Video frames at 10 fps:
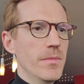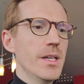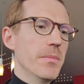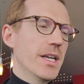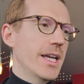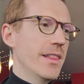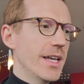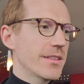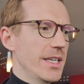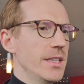But again,
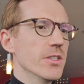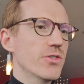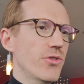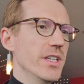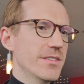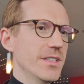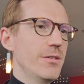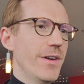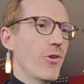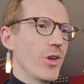like the industry is still
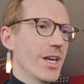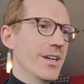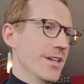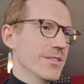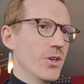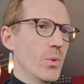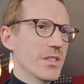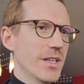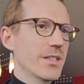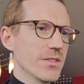very young, as I
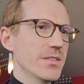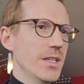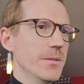always like to say.